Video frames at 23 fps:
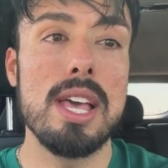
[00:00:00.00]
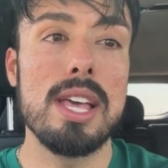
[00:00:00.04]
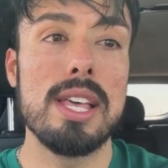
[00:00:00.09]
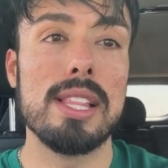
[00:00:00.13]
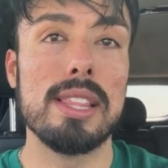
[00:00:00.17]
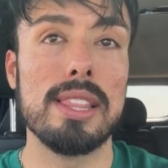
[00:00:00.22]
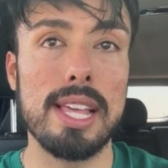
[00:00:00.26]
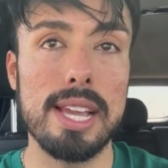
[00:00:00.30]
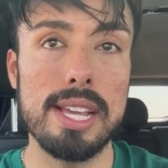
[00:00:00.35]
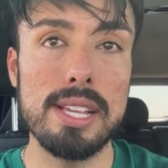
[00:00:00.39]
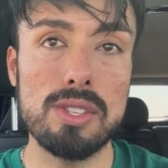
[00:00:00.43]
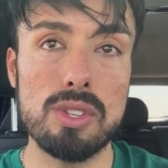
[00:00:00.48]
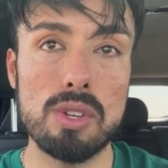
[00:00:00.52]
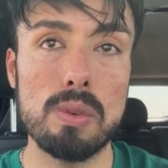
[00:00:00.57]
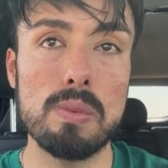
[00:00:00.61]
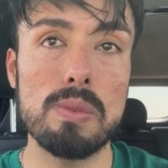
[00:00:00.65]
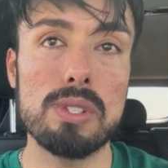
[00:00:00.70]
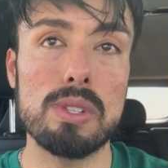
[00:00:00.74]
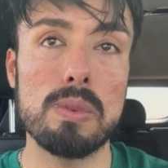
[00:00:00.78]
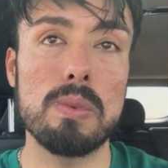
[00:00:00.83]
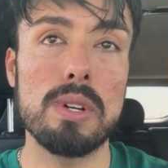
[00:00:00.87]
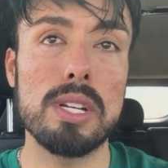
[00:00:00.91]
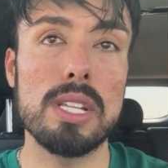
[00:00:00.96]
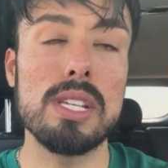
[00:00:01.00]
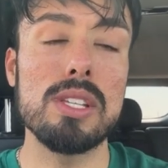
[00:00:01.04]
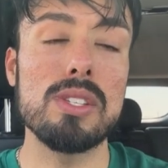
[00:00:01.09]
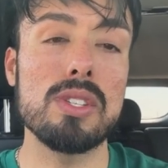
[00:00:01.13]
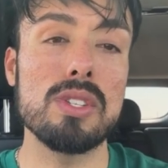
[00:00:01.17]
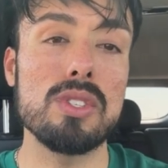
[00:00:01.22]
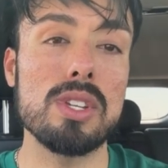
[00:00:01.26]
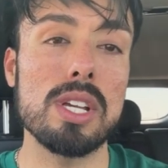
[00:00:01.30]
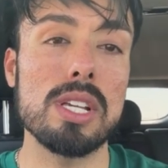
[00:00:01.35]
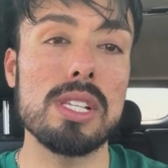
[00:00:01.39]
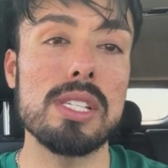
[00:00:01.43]
Laser was the one he
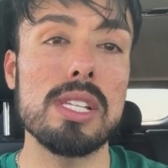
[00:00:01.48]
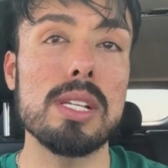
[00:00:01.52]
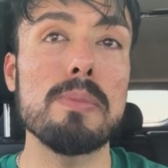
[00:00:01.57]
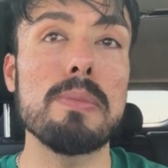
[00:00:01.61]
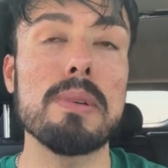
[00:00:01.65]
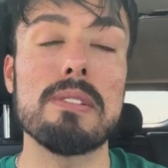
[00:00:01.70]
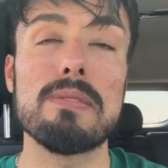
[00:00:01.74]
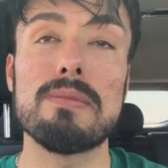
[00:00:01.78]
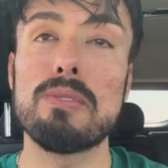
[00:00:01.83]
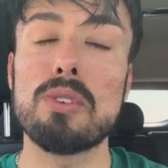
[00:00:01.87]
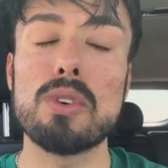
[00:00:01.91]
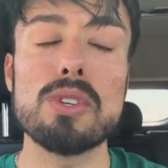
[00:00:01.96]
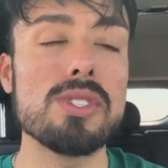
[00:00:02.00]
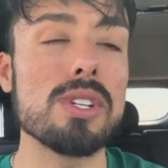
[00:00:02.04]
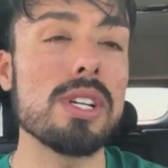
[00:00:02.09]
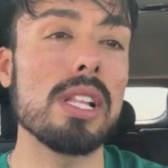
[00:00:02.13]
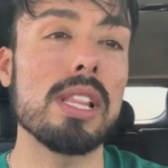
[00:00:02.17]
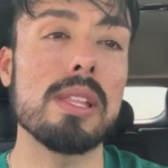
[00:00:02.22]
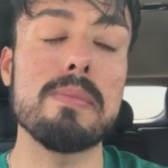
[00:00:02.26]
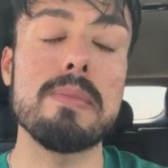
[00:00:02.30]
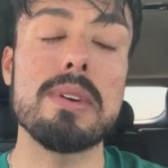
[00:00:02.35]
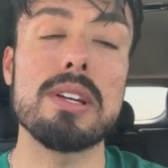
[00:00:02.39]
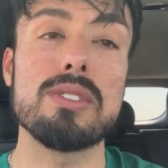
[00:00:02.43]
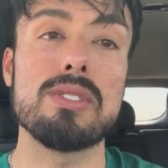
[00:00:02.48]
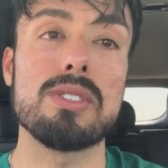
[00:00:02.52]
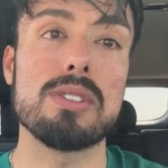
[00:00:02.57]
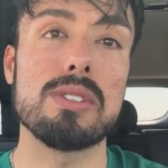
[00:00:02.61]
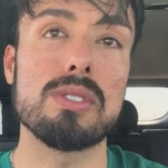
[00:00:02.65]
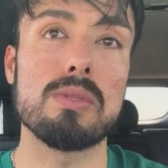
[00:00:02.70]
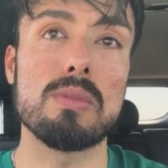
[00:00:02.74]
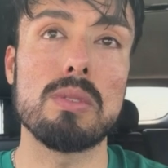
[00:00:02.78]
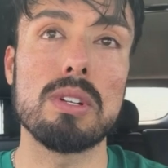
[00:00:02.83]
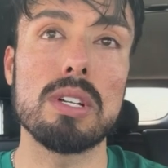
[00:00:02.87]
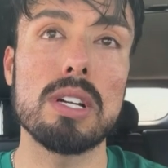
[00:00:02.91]
suggested, but unfortunately my
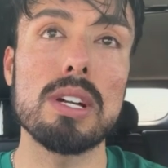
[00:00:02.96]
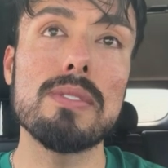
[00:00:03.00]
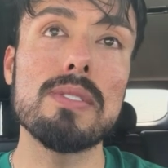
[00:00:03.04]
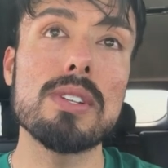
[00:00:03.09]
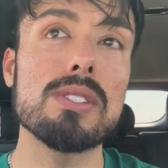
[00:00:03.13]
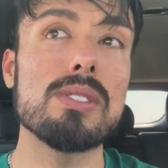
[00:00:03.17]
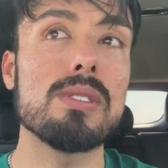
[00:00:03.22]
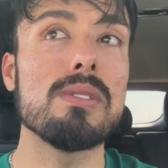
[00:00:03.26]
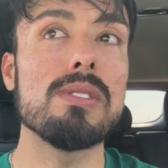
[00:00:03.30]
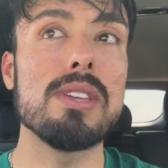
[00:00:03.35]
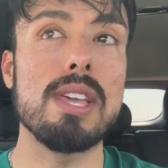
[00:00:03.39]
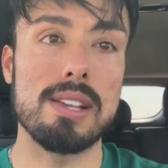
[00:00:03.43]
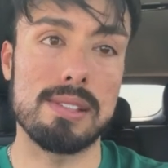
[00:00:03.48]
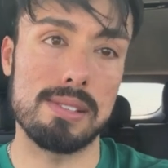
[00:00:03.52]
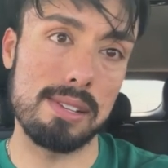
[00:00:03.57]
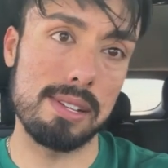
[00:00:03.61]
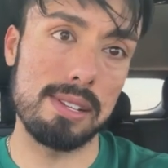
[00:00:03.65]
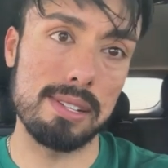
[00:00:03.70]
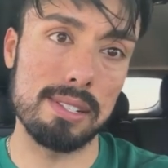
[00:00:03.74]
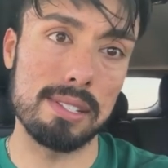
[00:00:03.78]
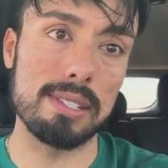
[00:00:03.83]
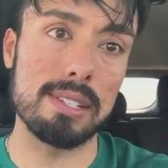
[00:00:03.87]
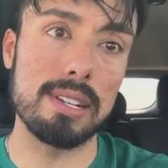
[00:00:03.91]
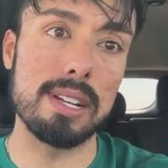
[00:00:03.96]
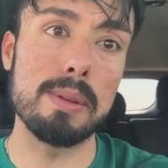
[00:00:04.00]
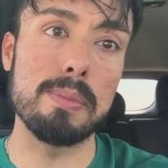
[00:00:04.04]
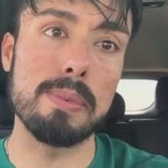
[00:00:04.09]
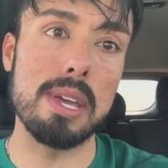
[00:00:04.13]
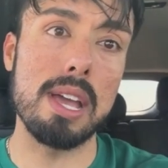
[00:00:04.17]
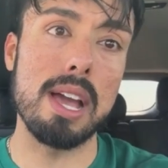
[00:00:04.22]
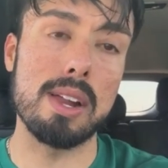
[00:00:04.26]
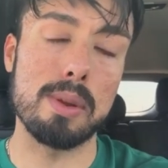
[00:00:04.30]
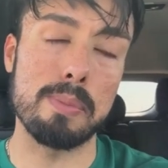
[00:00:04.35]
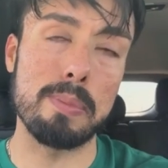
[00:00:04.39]
insurance won't cover it. So yes, it's going to
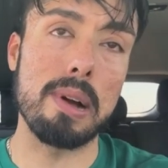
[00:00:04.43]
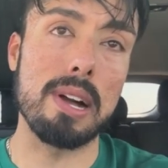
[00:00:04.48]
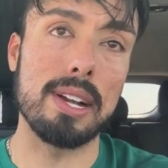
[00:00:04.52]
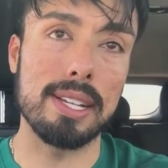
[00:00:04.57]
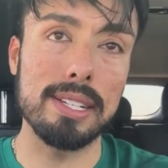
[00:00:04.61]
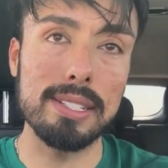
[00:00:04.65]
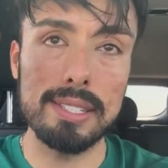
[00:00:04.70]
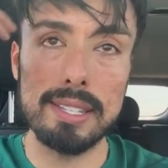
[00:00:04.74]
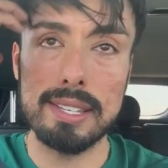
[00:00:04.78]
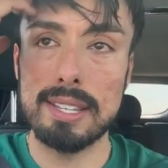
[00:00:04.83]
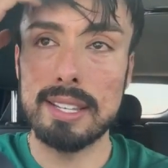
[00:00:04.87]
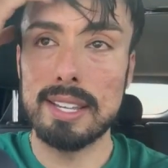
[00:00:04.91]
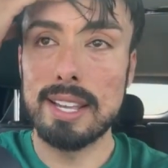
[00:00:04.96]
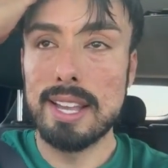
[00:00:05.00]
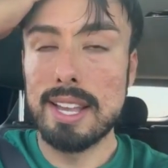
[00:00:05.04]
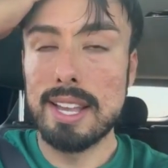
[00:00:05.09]
be out of pocket.